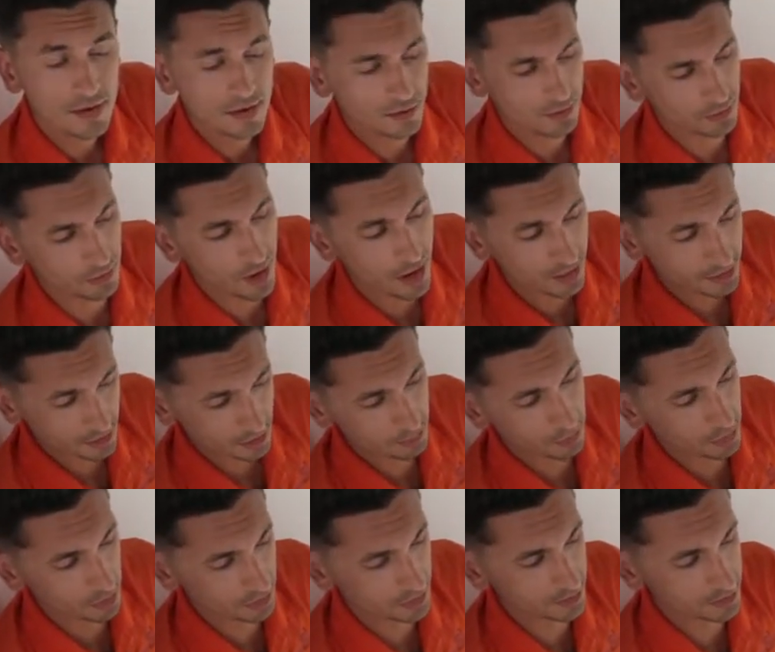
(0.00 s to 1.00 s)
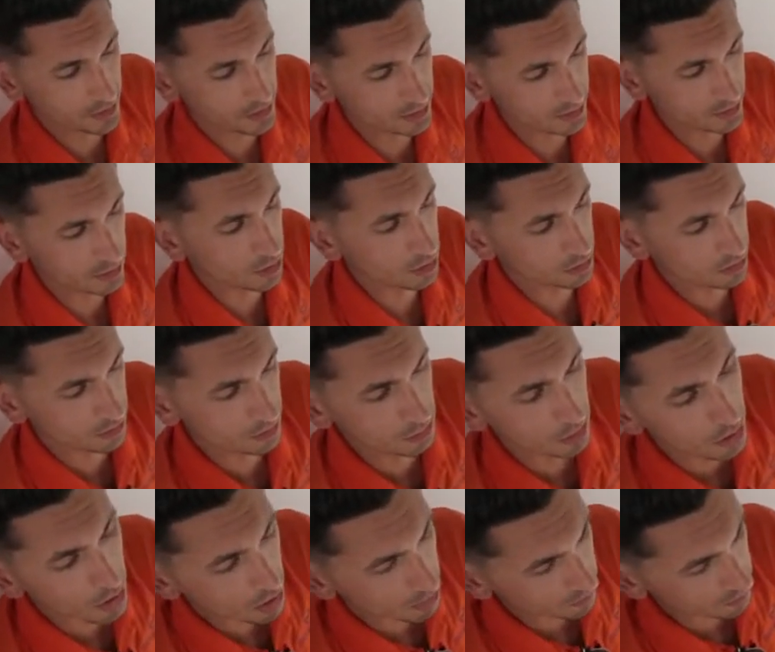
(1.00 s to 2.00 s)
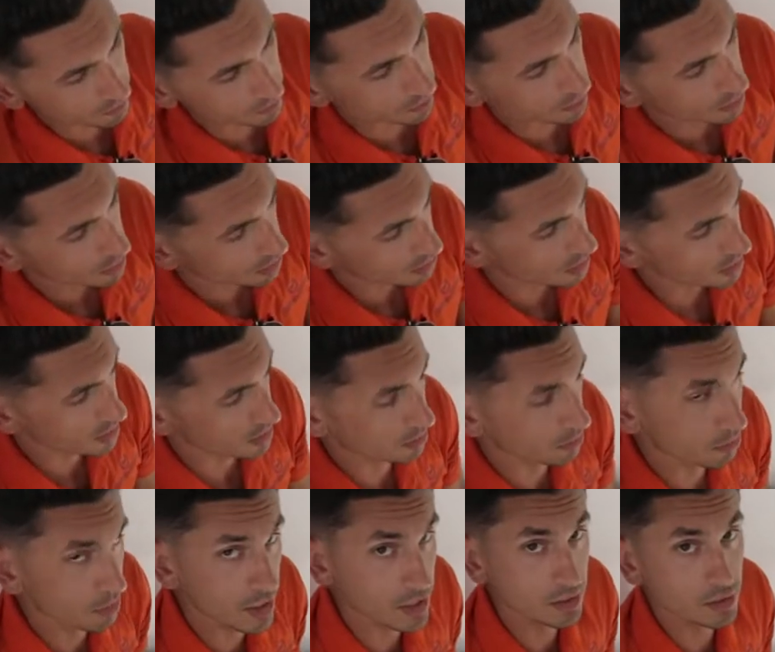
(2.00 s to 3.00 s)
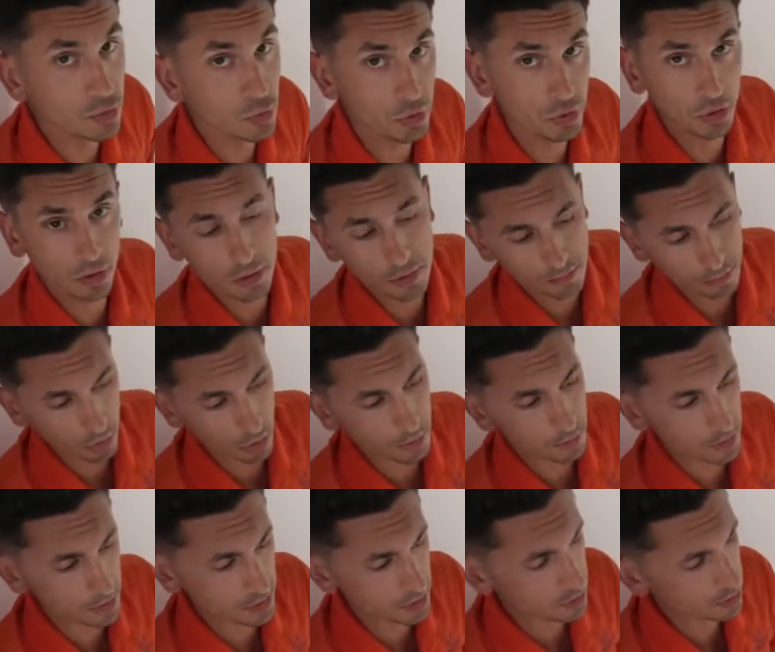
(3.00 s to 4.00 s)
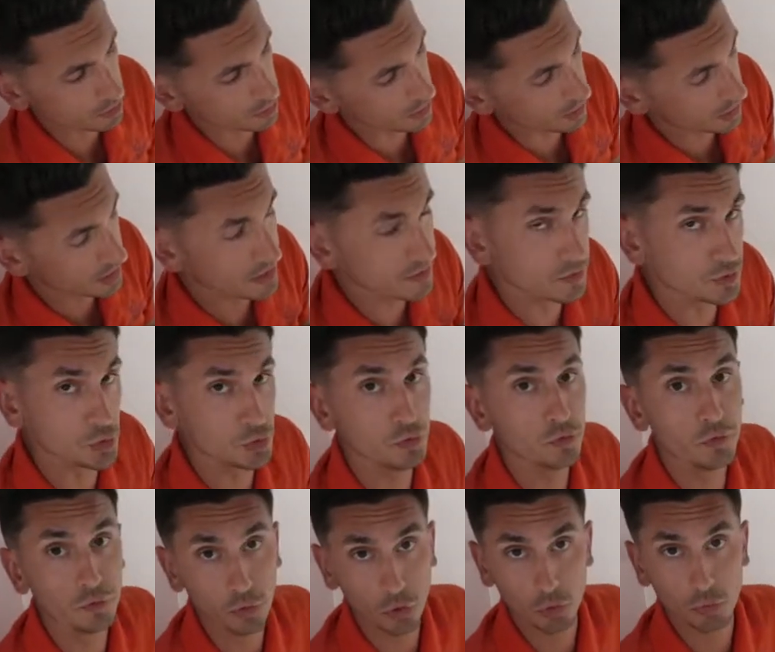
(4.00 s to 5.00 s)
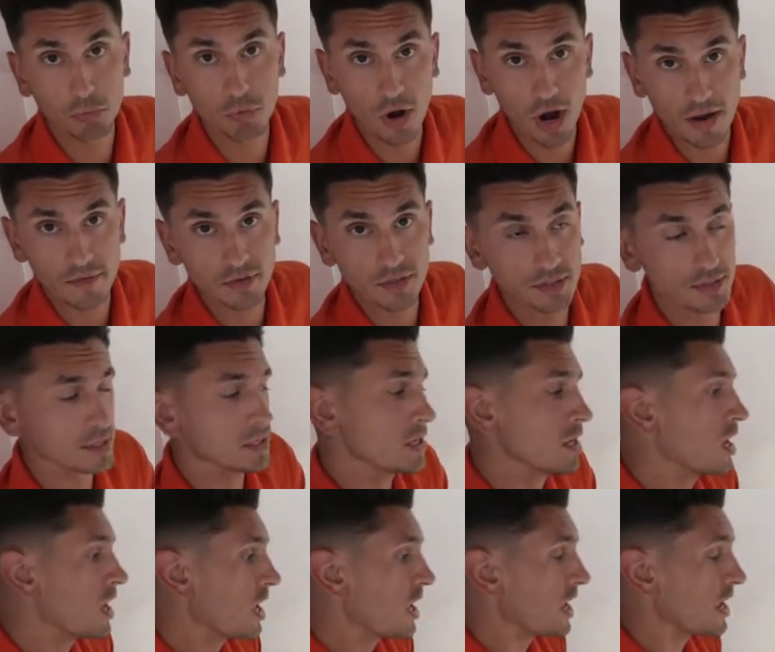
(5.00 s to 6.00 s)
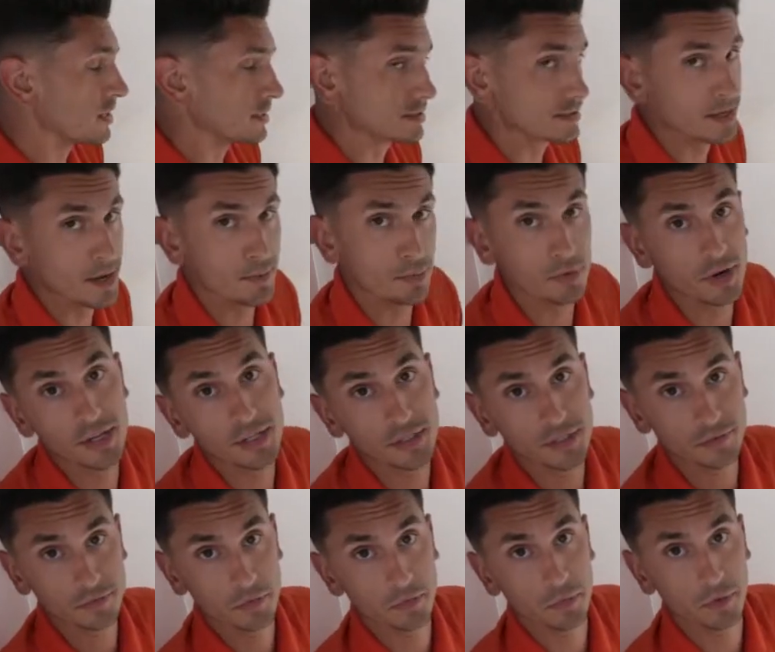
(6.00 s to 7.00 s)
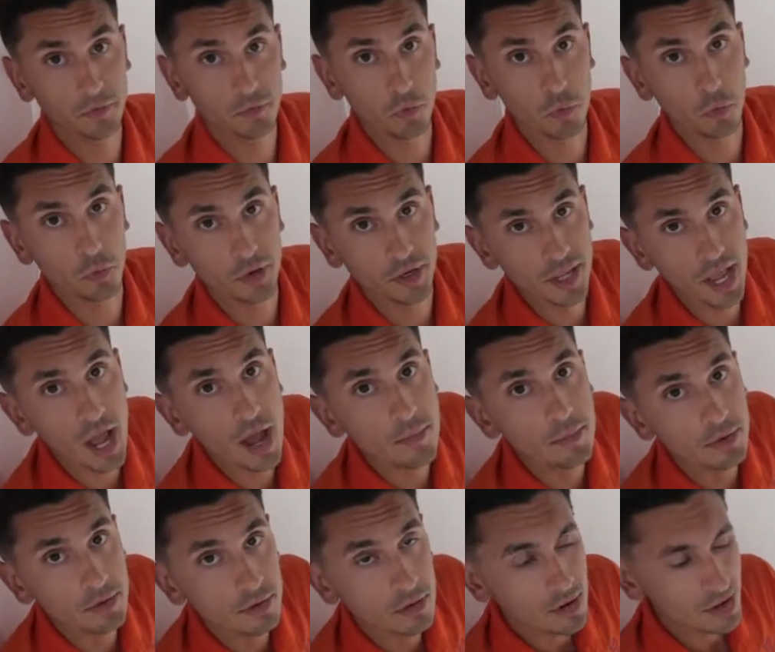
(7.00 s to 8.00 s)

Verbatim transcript: So Park does also offer a great toilet compartment here that gives you full privacy and separates it from the forward cabin.